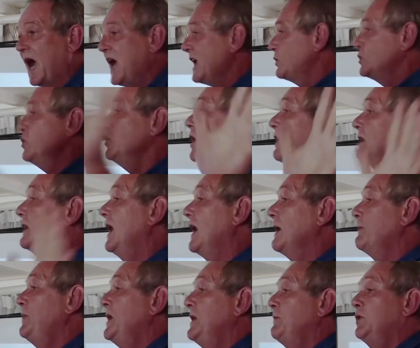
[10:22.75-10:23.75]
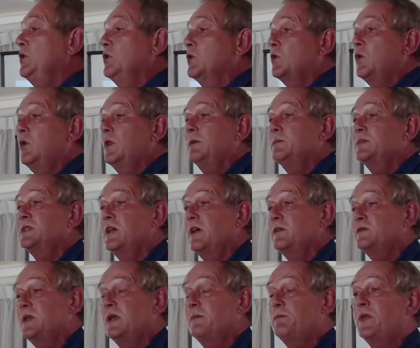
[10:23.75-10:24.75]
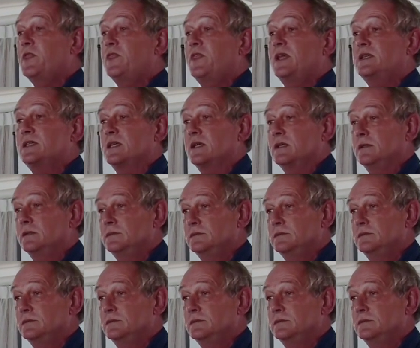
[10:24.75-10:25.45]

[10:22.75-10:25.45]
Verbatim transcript: I do not like people who call themselves empathetic.